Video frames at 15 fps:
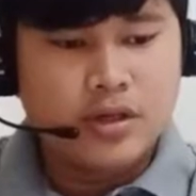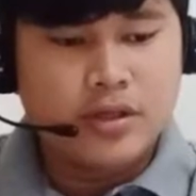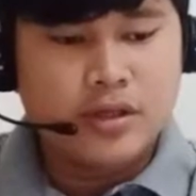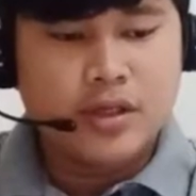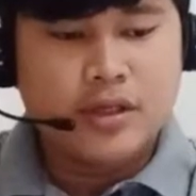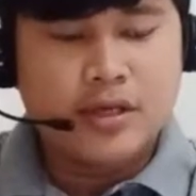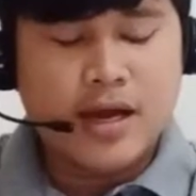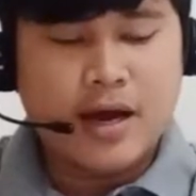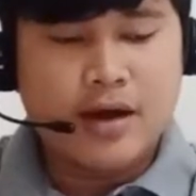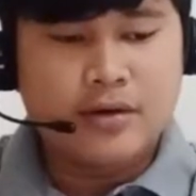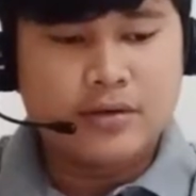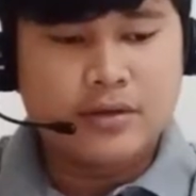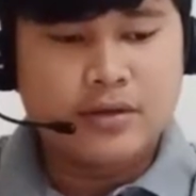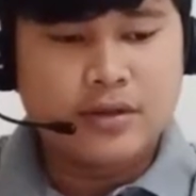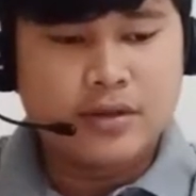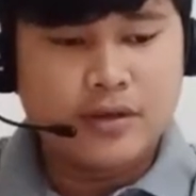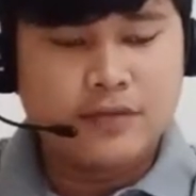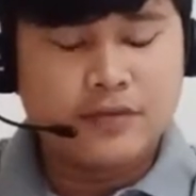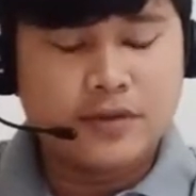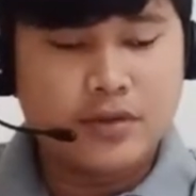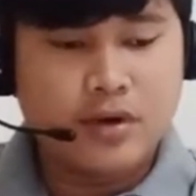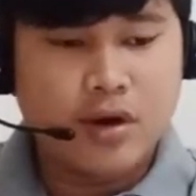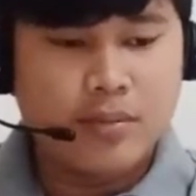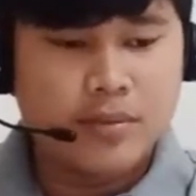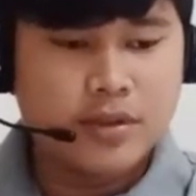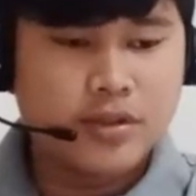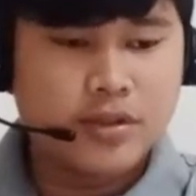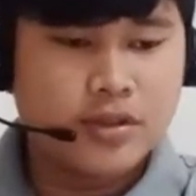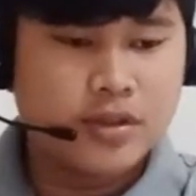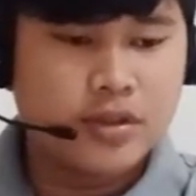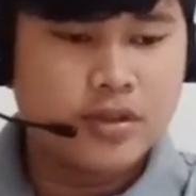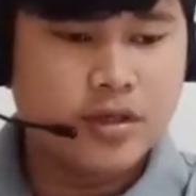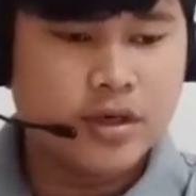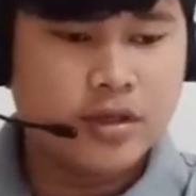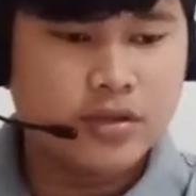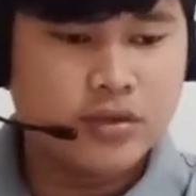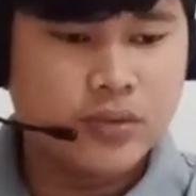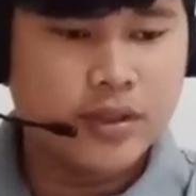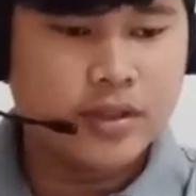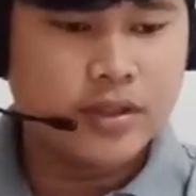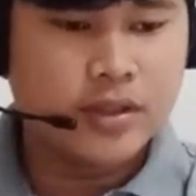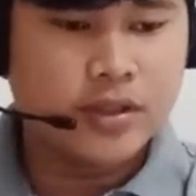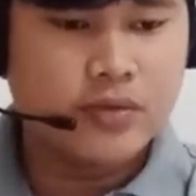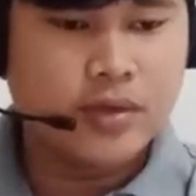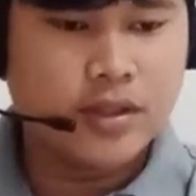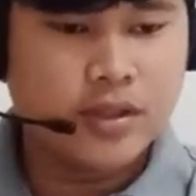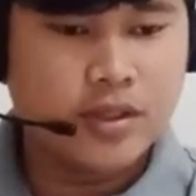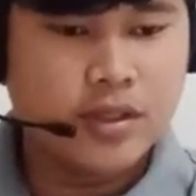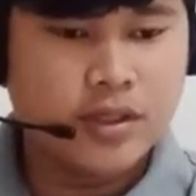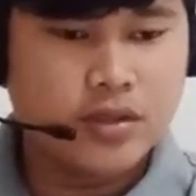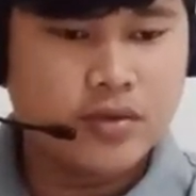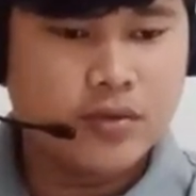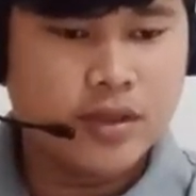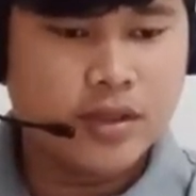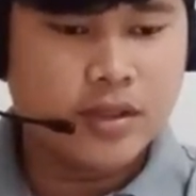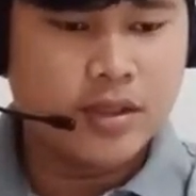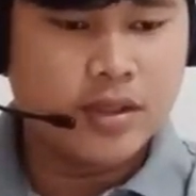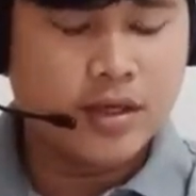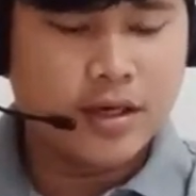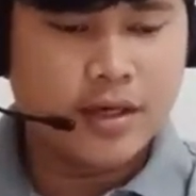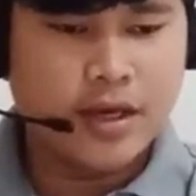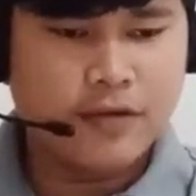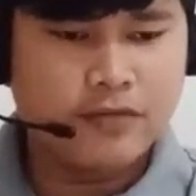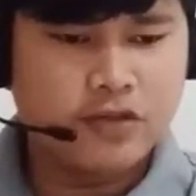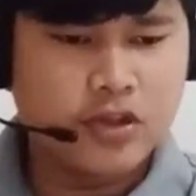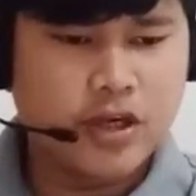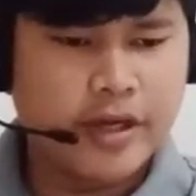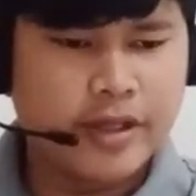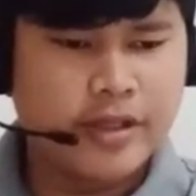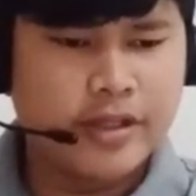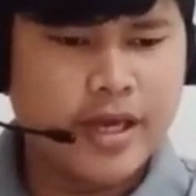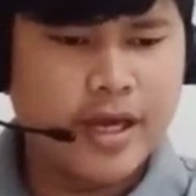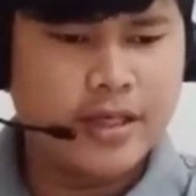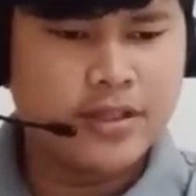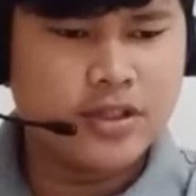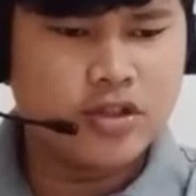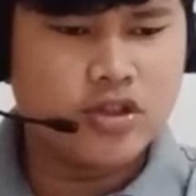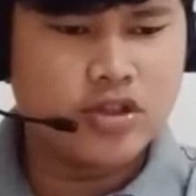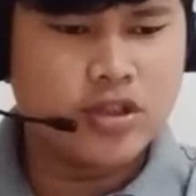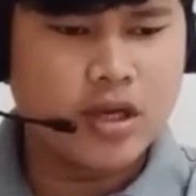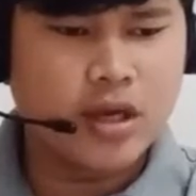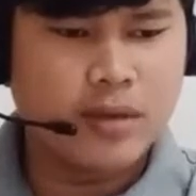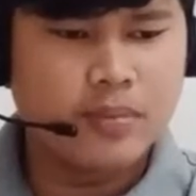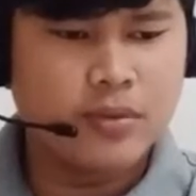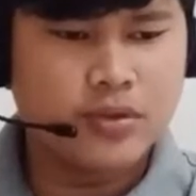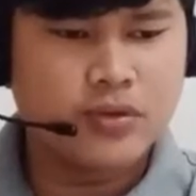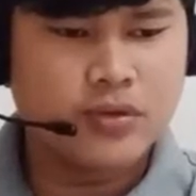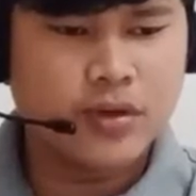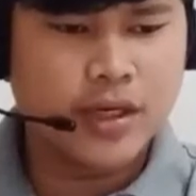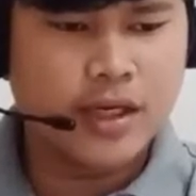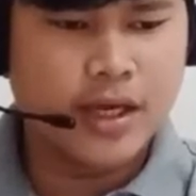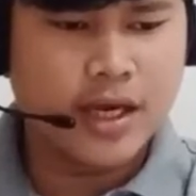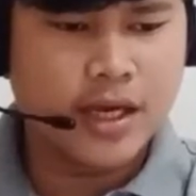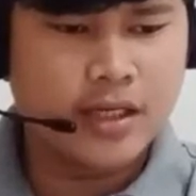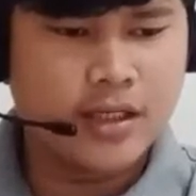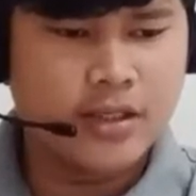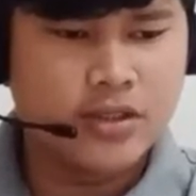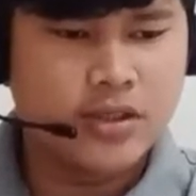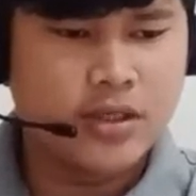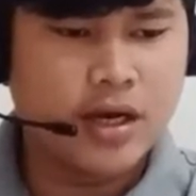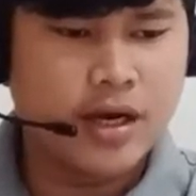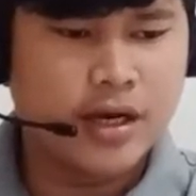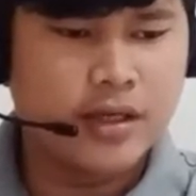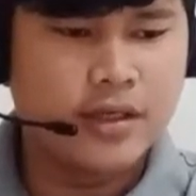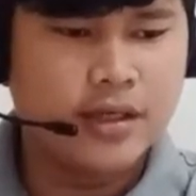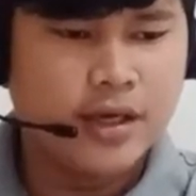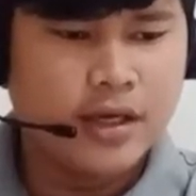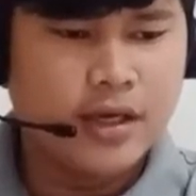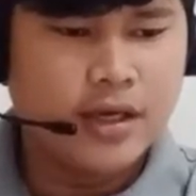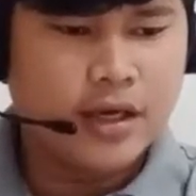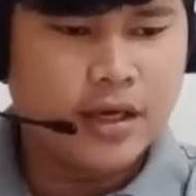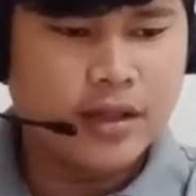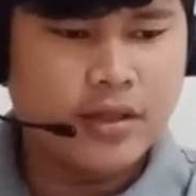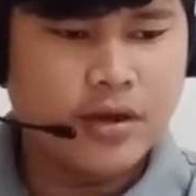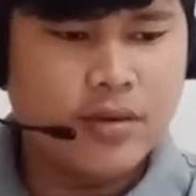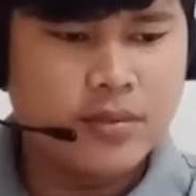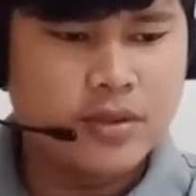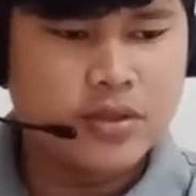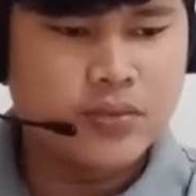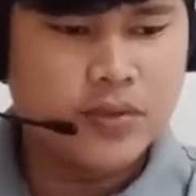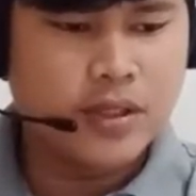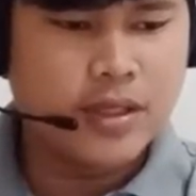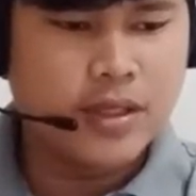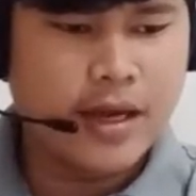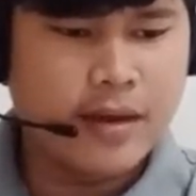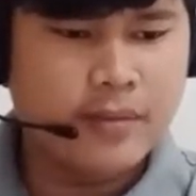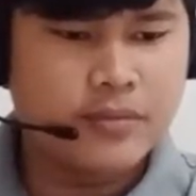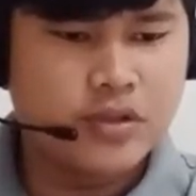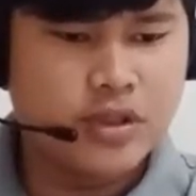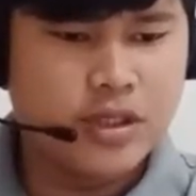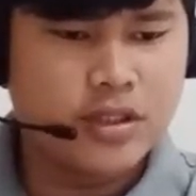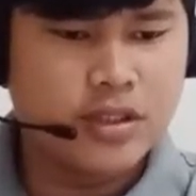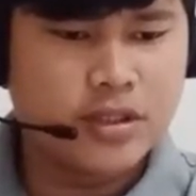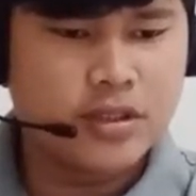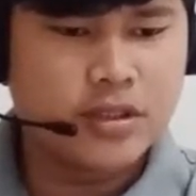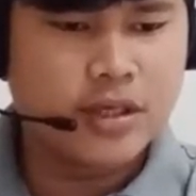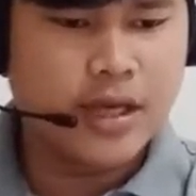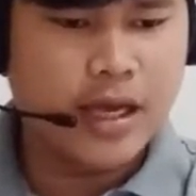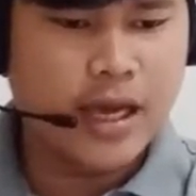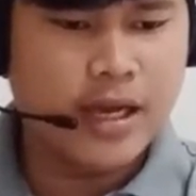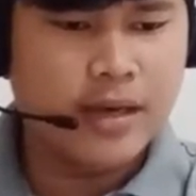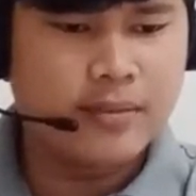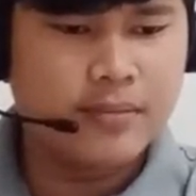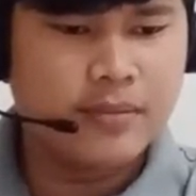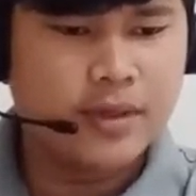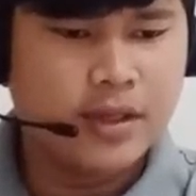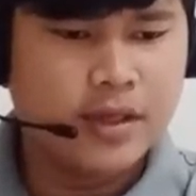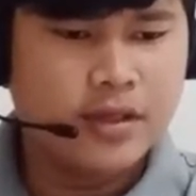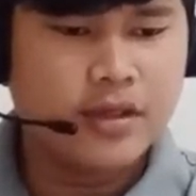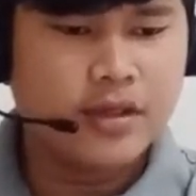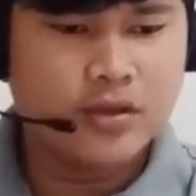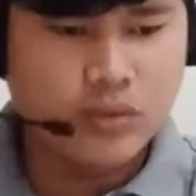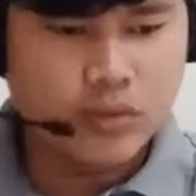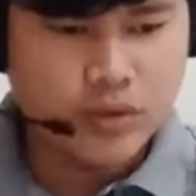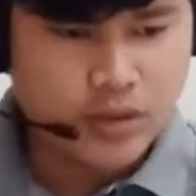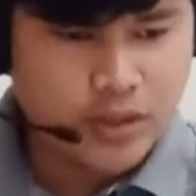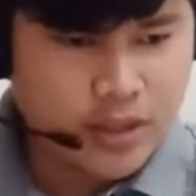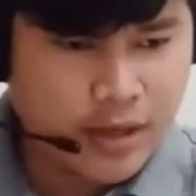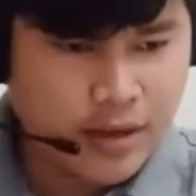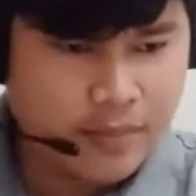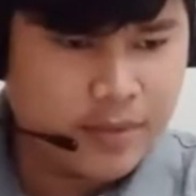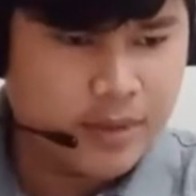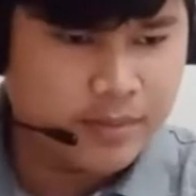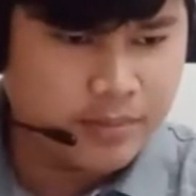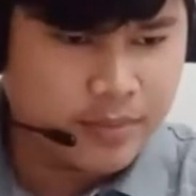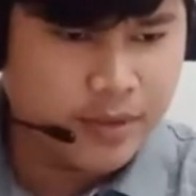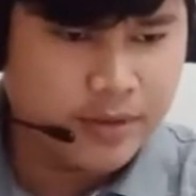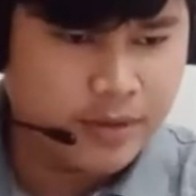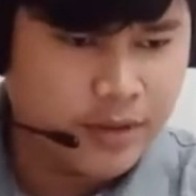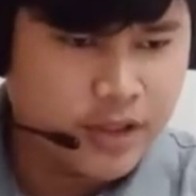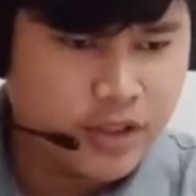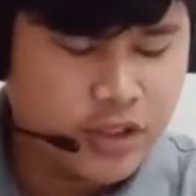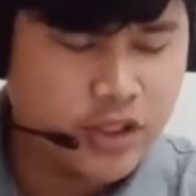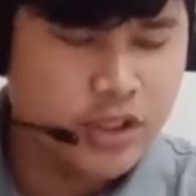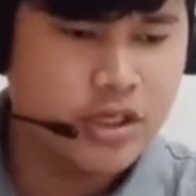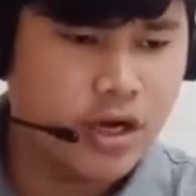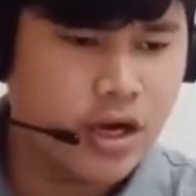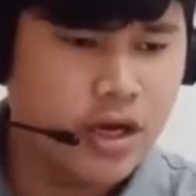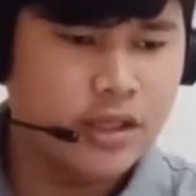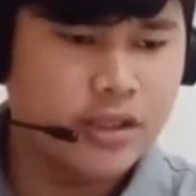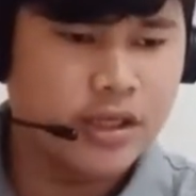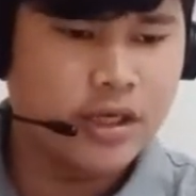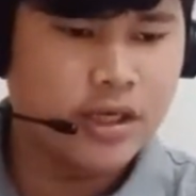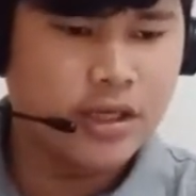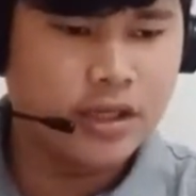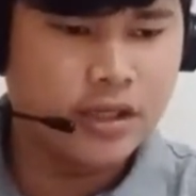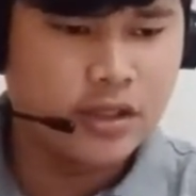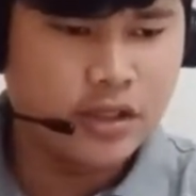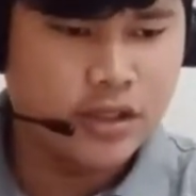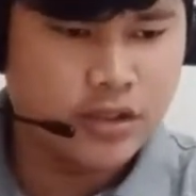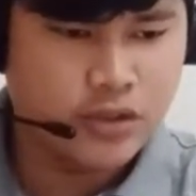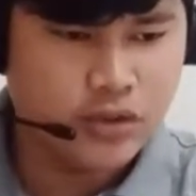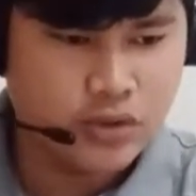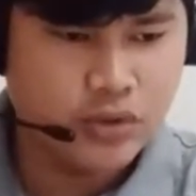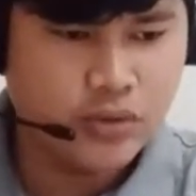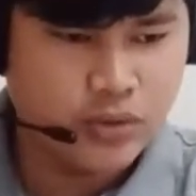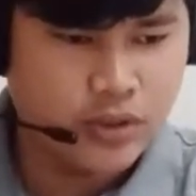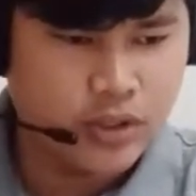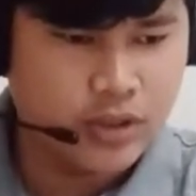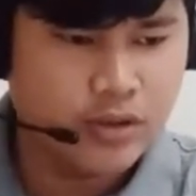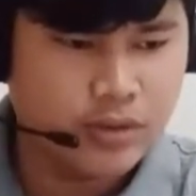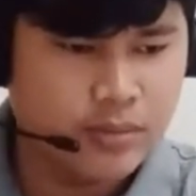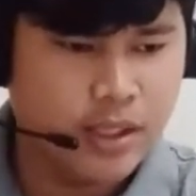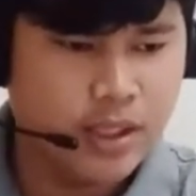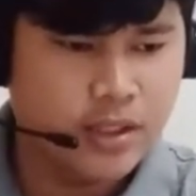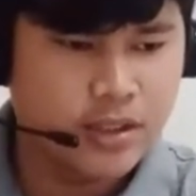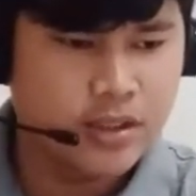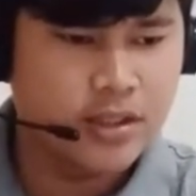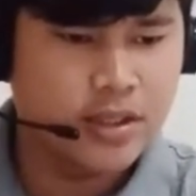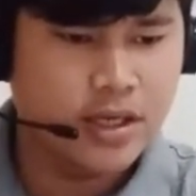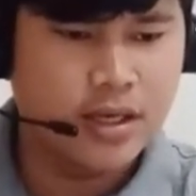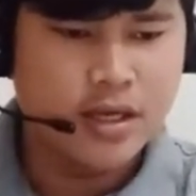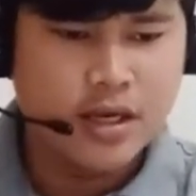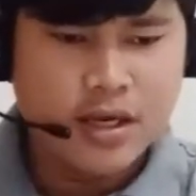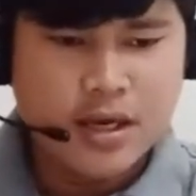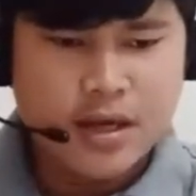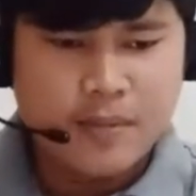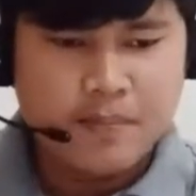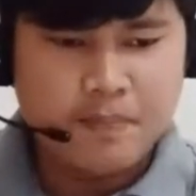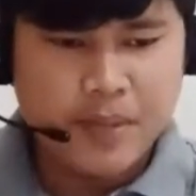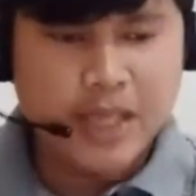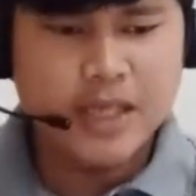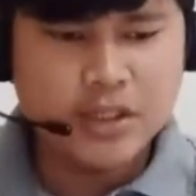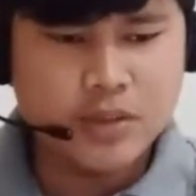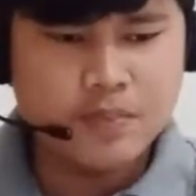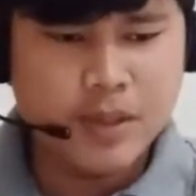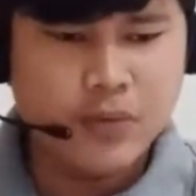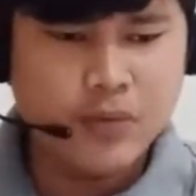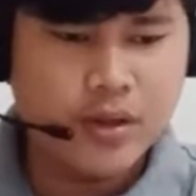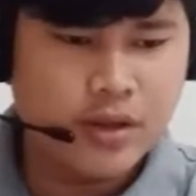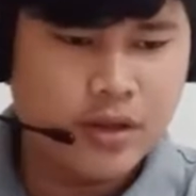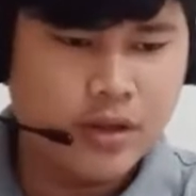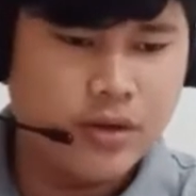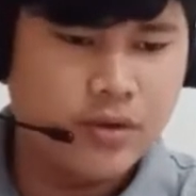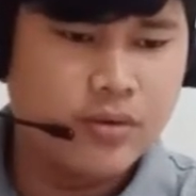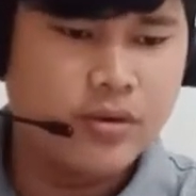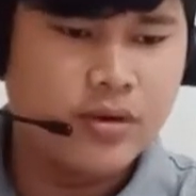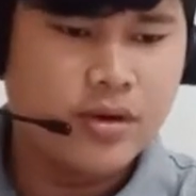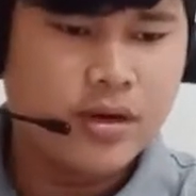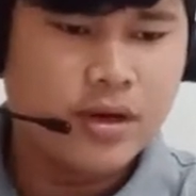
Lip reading: the doubt of Thomas in John 20, 26, 29. After 8 days, his disciples were again inside, and Thomas with them. Jesus came, the doors having been shut, and stood in their midst and said, "Peace be with you."